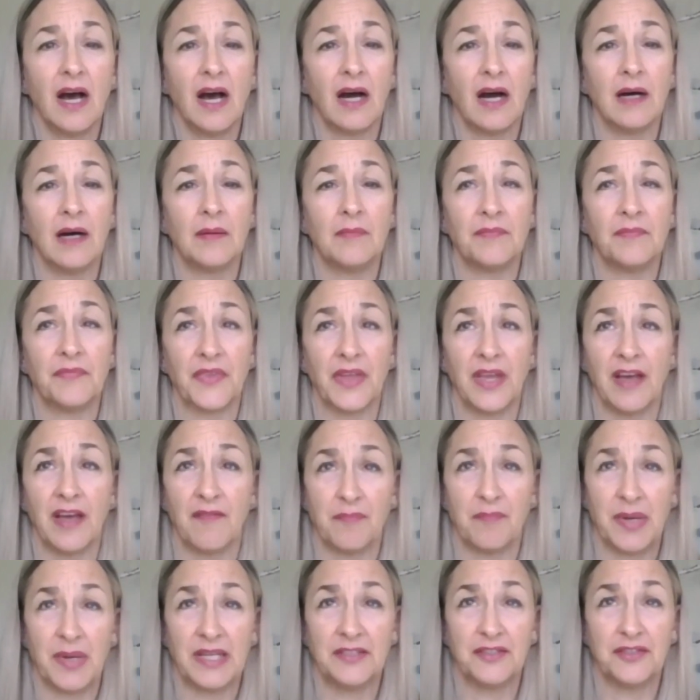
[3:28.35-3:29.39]
They
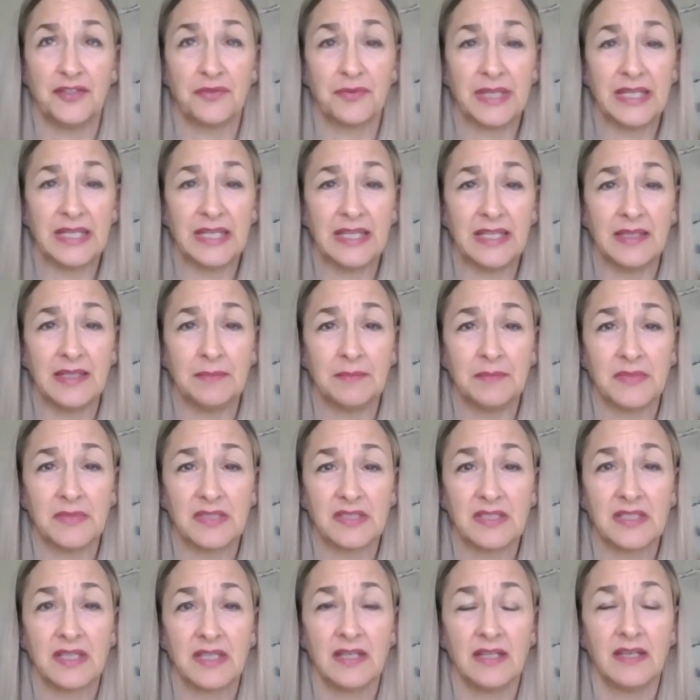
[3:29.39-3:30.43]
have bad
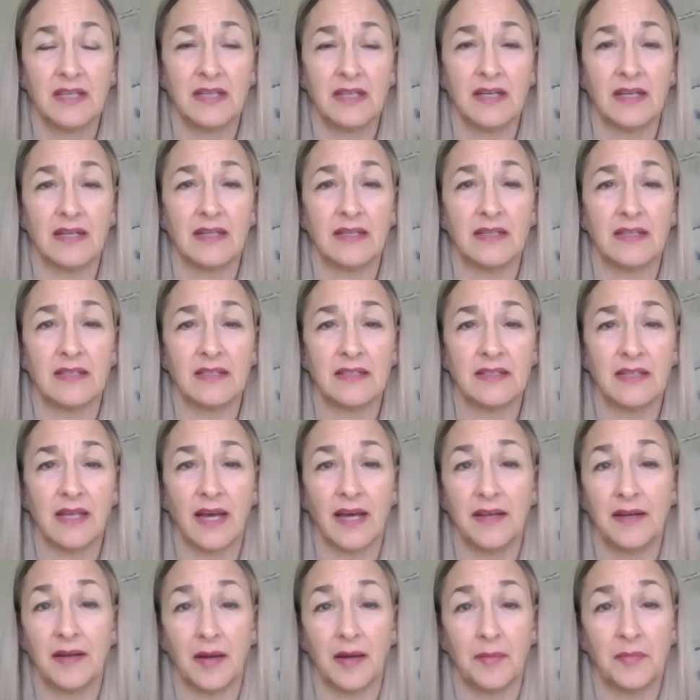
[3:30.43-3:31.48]
dreams.
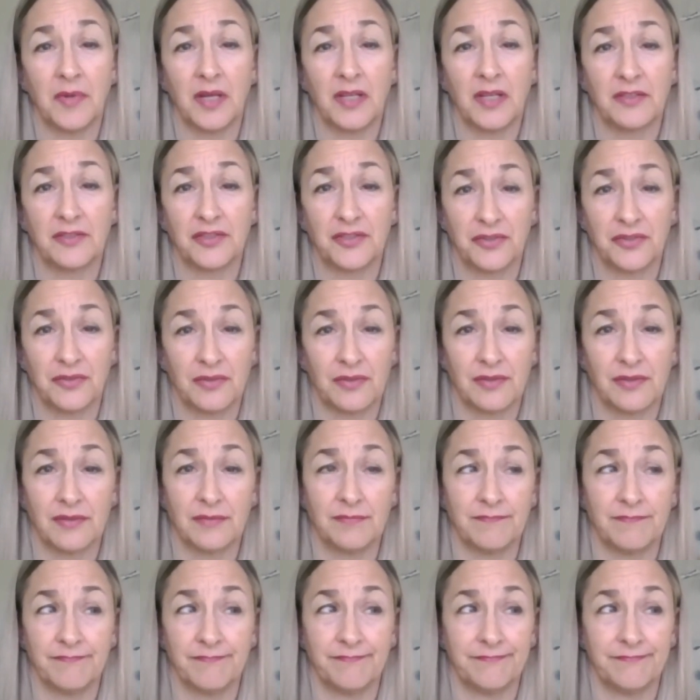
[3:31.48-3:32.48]
I'm not sure